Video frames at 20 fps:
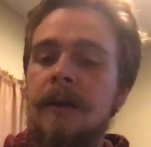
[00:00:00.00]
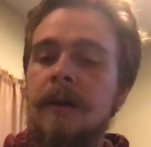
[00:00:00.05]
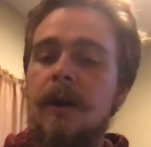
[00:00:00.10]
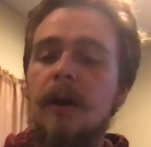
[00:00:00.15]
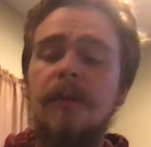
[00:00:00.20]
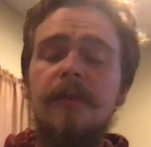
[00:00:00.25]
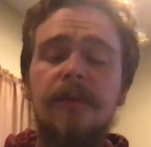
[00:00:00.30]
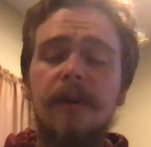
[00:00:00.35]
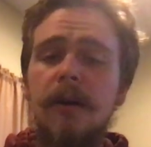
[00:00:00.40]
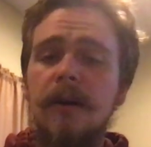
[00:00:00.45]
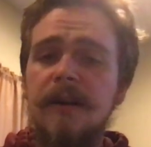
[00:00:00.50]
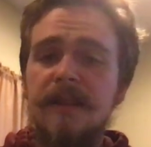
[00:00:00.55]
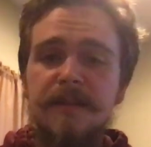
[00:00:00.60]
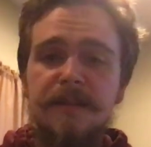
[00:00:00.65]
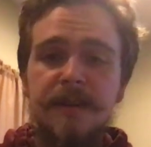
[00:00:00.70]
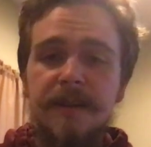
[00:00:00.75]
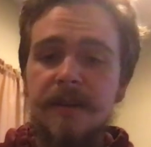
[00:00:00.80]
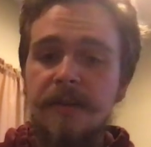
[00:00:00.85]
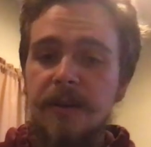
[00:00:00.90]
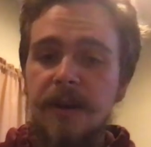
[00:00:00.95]
Overall, it's
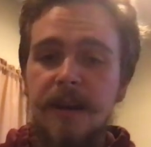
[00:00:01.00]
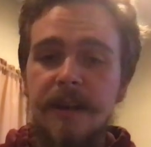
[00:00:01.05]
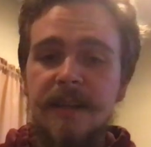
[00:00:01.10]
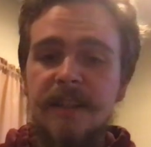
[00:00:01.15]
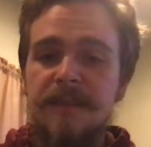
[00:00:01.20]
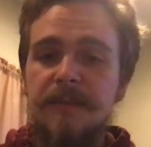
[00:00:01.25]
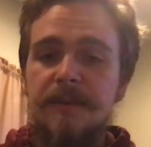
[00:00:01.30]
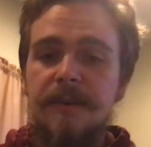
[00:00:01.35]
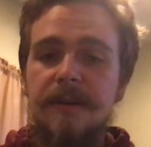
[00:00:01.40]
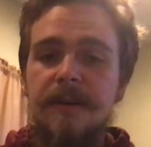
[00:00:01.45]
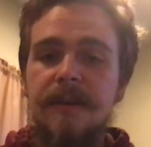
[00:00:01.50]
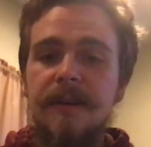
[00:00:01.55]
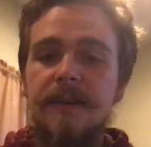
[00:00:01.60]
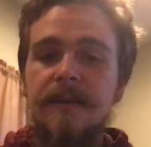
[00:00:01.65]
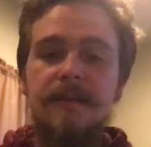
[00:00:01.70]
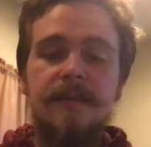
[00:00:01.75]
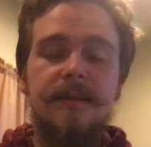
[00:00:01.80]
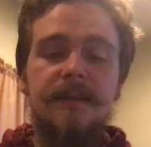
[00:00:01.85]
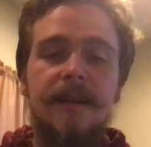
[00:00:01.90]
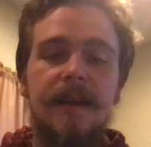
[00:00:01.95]
been a great
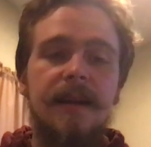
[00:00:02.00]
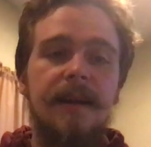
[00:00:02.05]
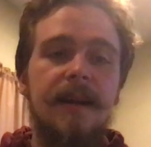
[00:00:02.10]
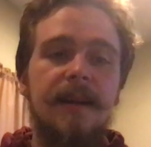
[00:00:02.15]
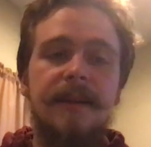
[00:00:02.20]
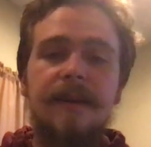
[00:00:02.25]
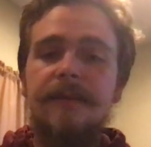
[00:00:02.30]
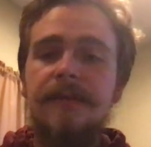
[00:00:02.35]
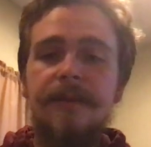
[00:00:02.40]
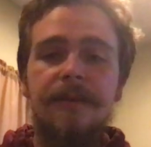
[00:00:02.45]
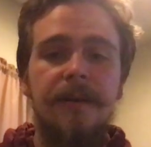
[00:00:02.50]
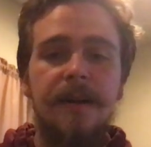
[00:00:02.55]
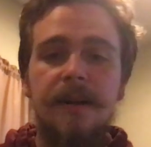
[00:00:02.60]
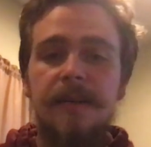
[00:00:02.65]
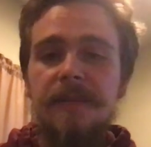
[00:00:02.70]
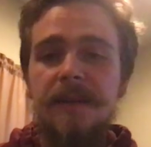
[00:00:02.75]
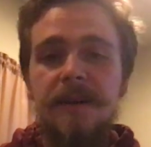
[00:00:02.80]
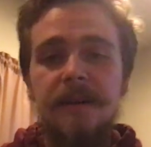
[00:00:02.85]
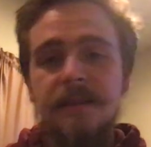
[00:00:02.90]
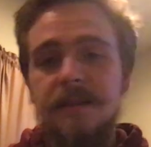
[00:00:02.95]
experience, and I definitely
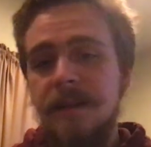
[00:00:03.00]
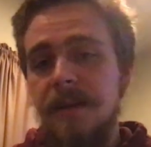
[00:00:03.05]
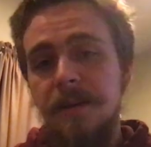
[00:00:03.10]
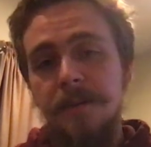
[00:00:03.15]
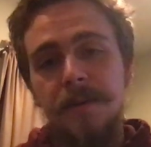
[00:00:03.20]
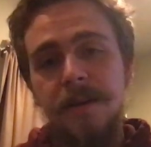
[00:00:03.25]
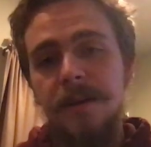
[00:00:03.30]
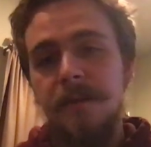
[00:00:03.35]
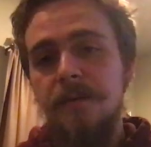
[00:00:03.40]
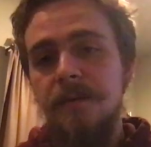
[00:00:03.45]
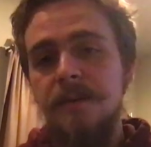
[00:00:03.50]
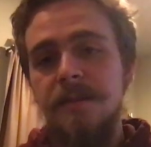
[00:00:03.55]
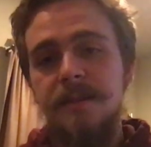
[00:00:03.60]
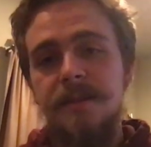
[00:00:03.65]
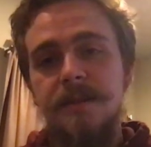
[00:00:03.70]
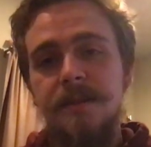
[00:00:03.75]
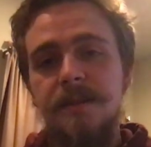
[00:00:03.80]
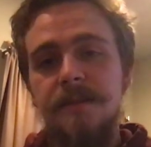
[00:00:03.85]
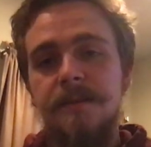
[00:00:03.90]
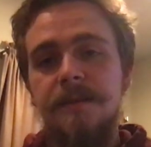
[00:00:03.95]
recommend it to anybody who wants
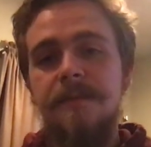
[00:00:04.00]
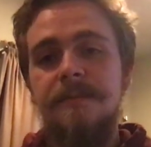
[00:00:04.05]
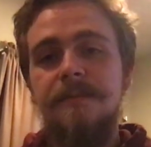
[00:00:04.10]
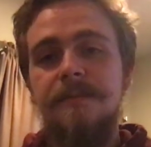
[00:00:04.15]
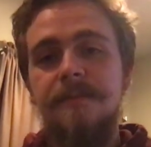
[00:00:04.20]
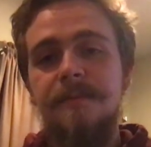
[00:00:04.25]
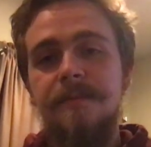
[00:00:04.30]
to do it.